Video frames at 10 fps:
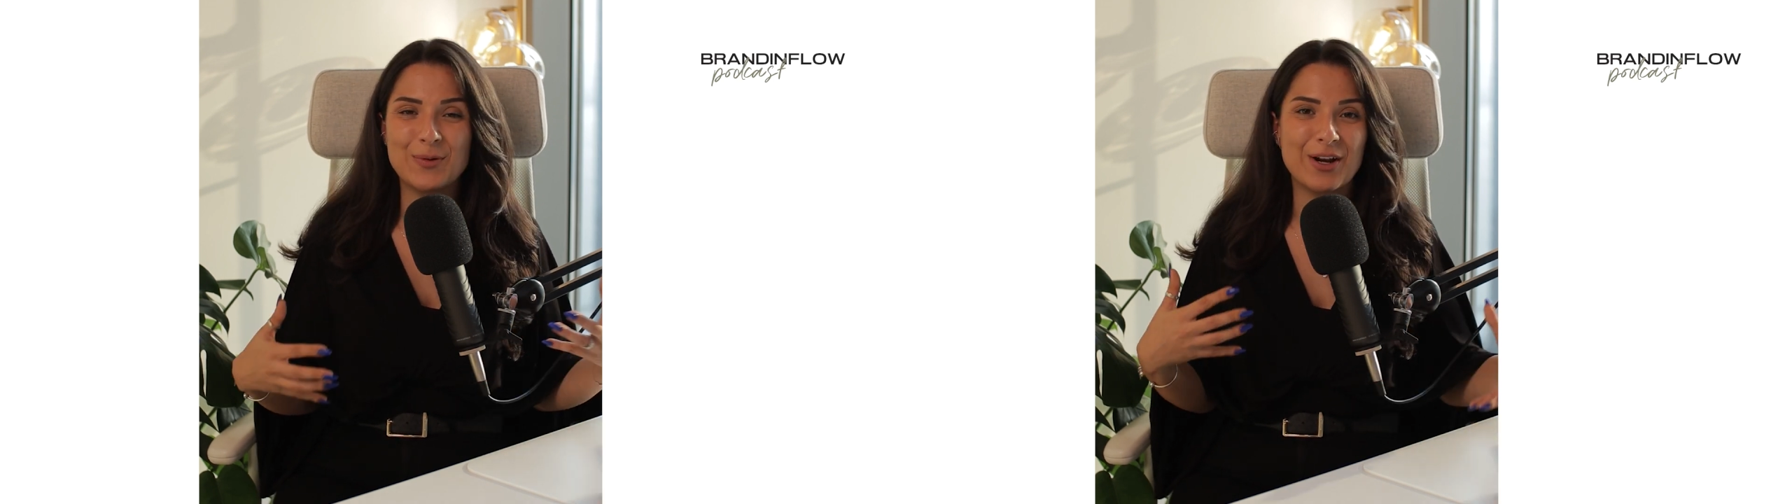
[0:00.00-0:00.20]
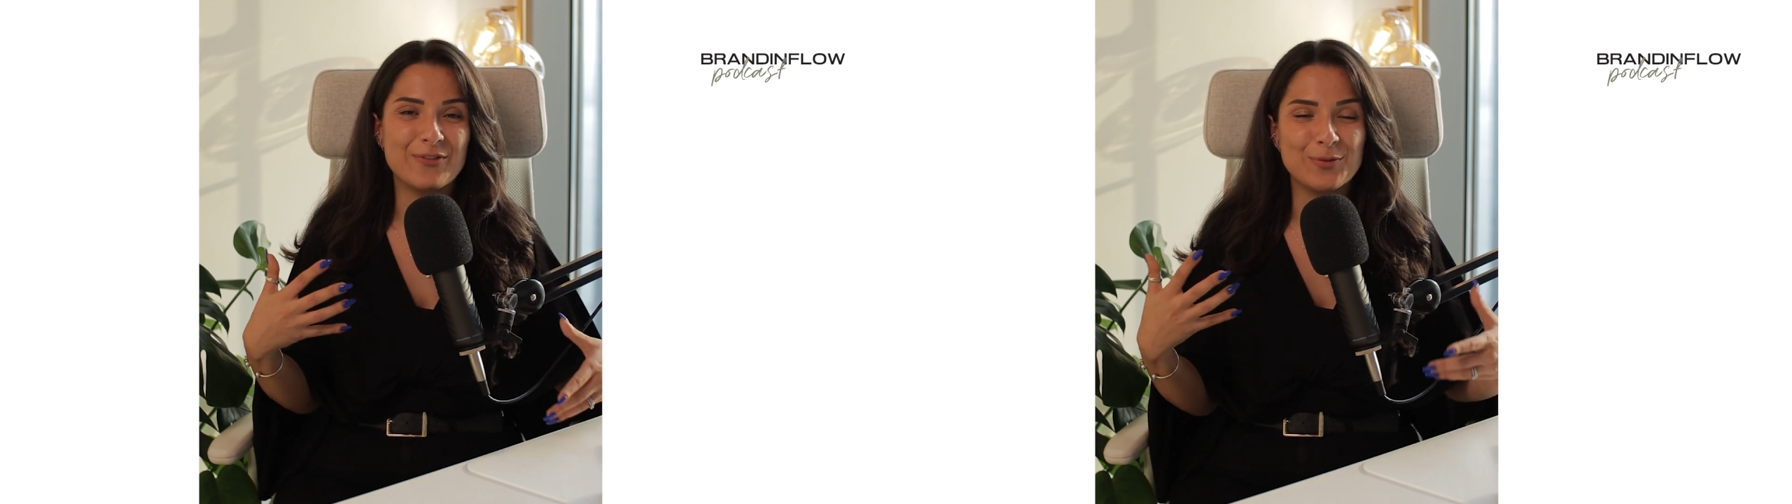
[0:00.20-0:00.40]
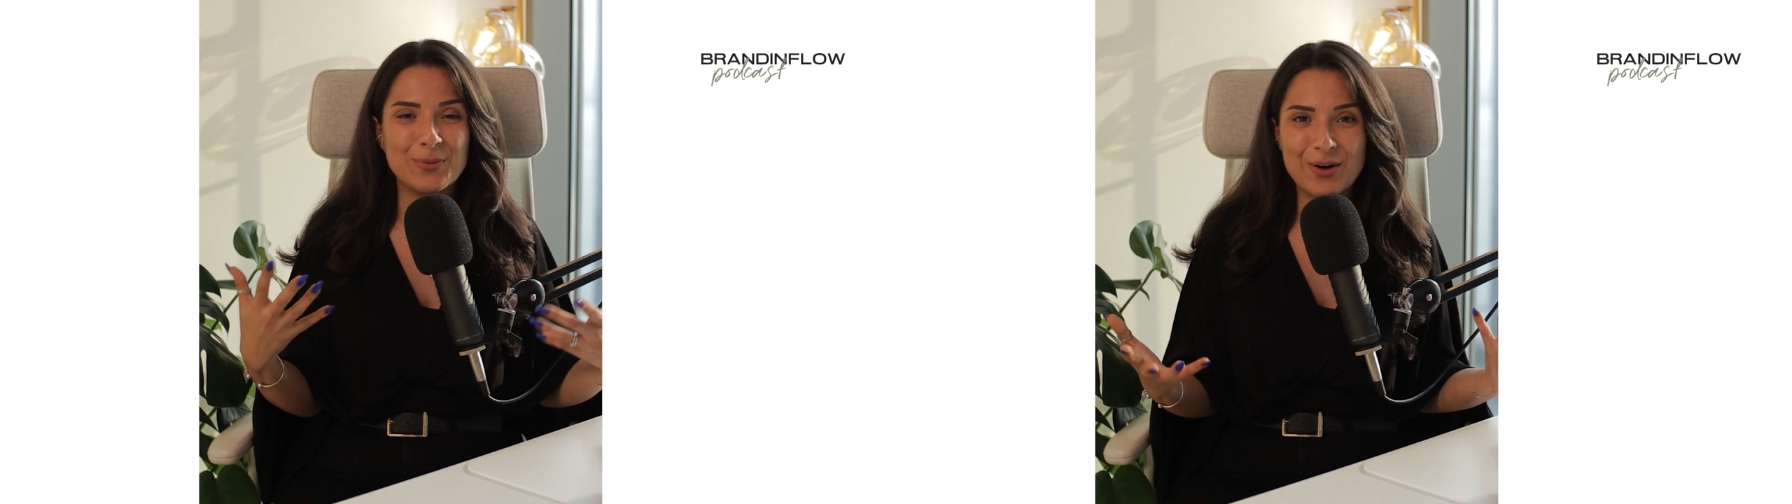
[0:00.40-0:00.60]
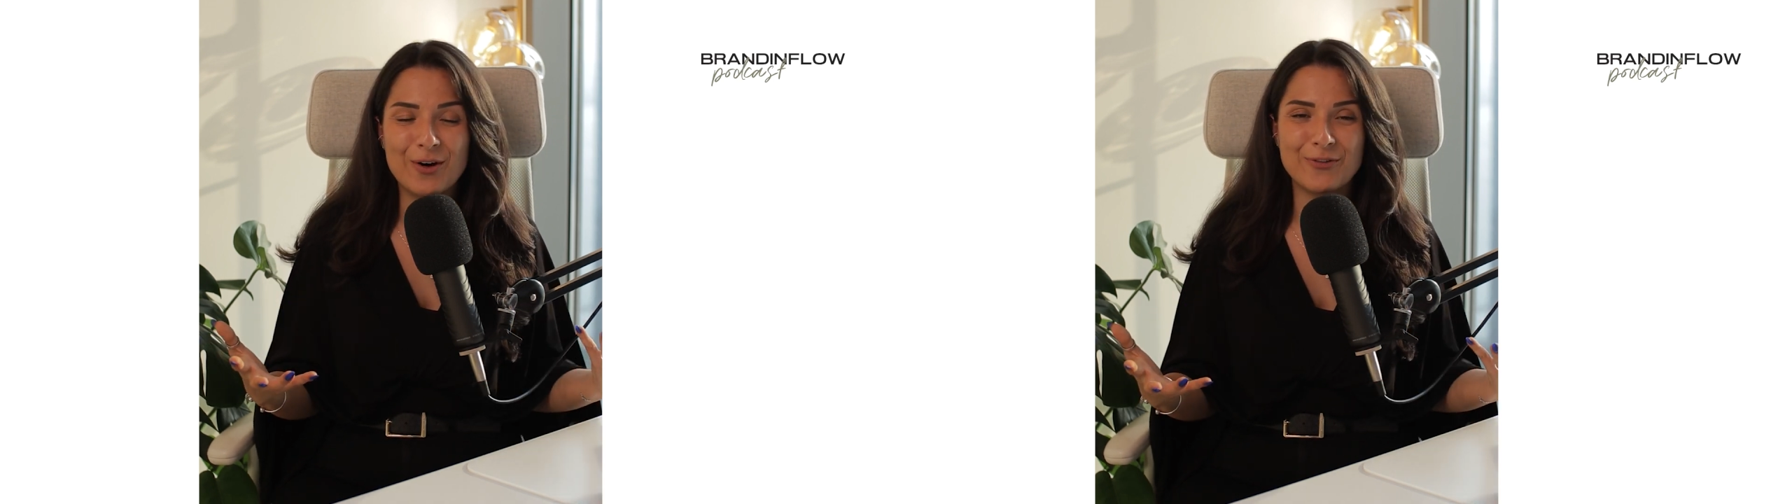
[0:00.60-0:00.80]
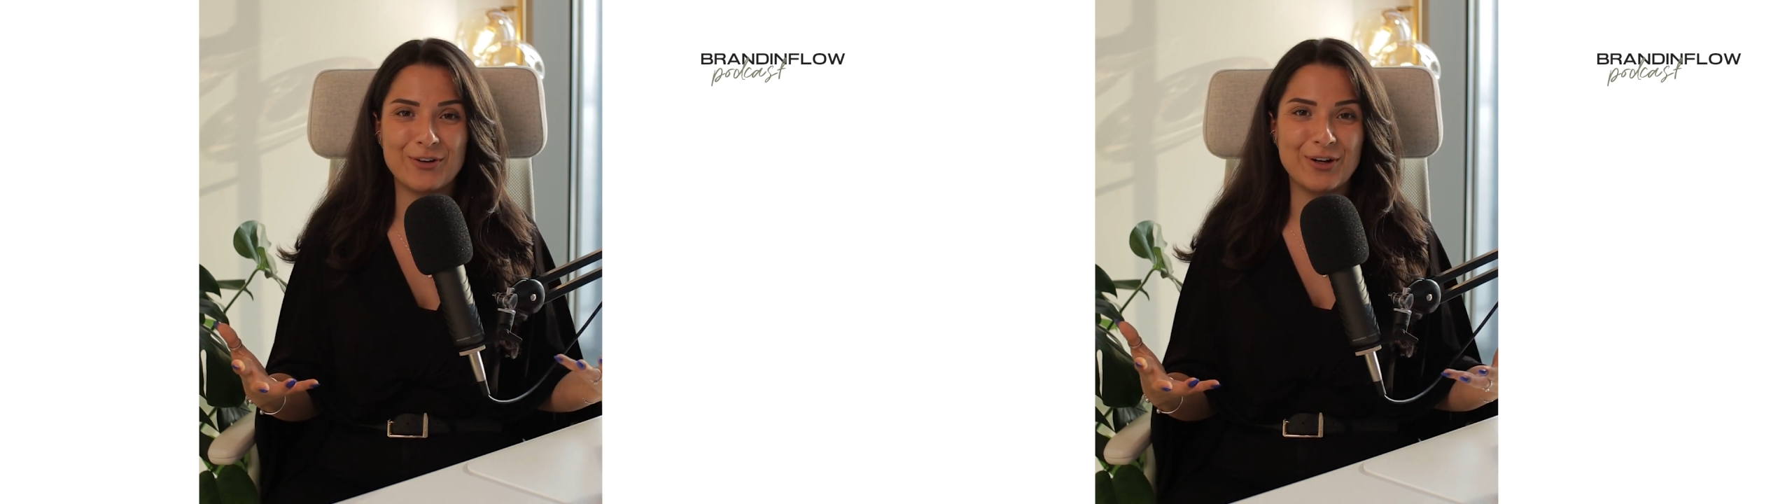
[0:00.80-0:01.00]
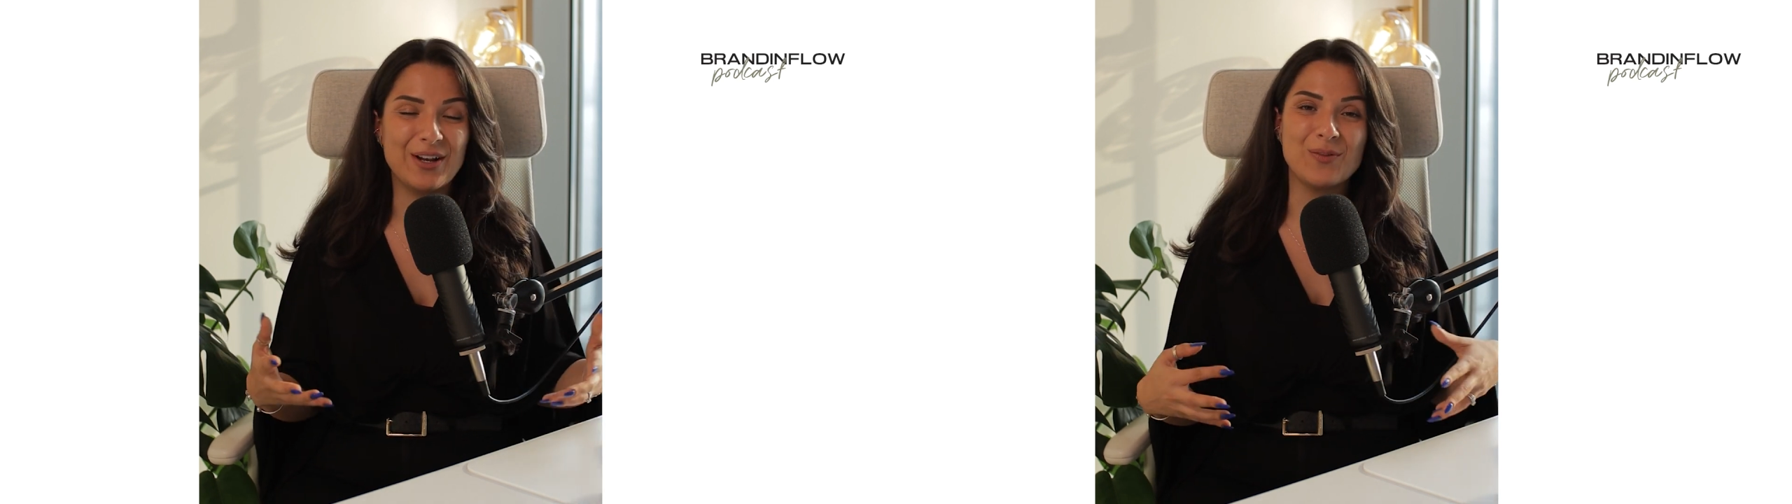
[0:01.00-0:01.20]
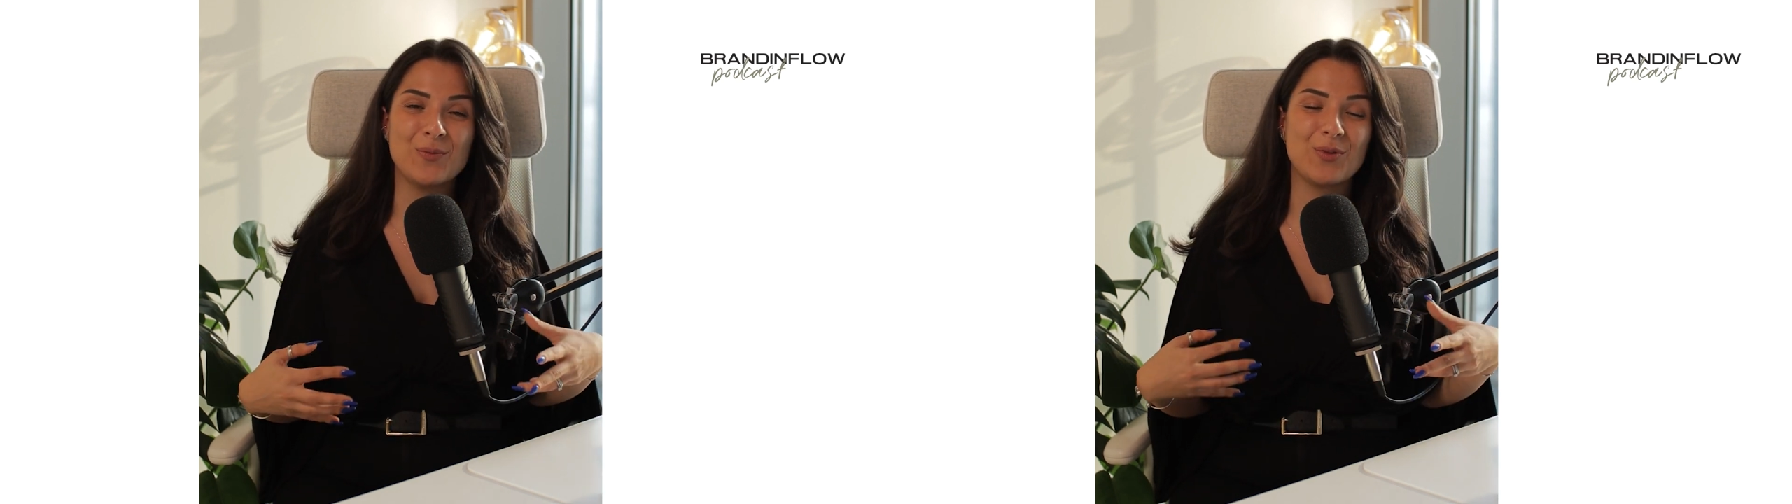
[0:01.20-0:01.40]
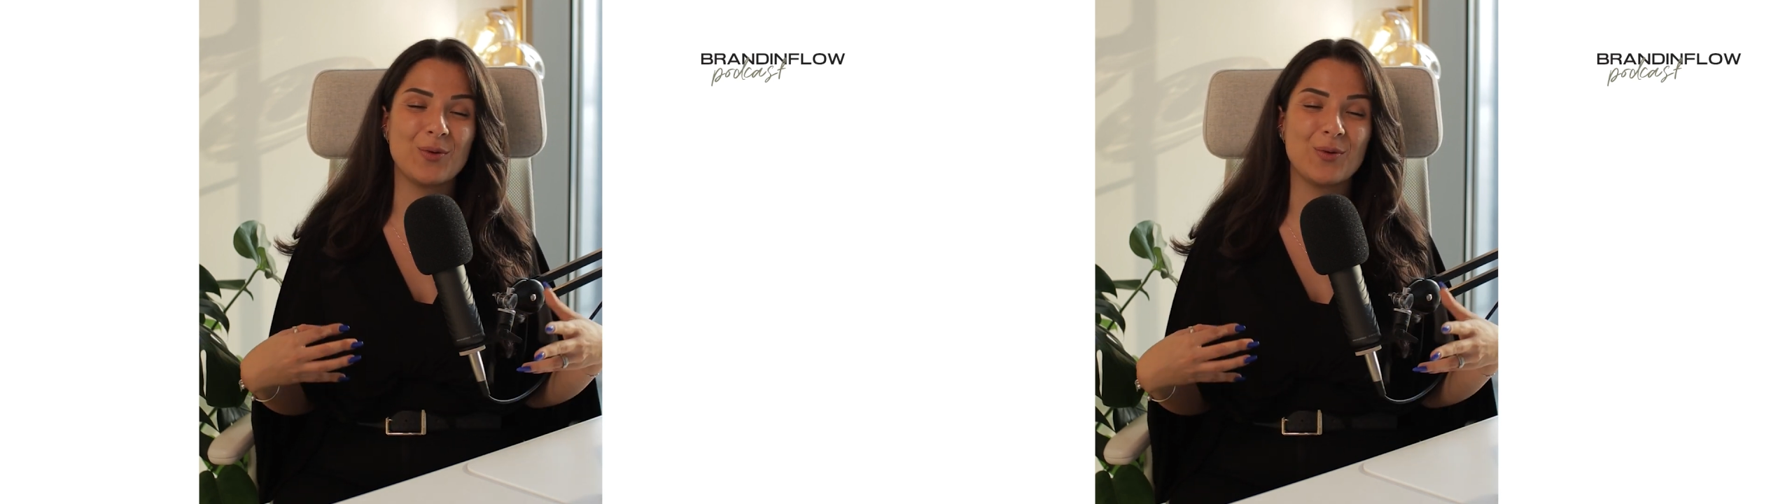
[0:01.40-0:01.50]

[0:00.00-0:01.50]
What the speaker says: whatever we offer and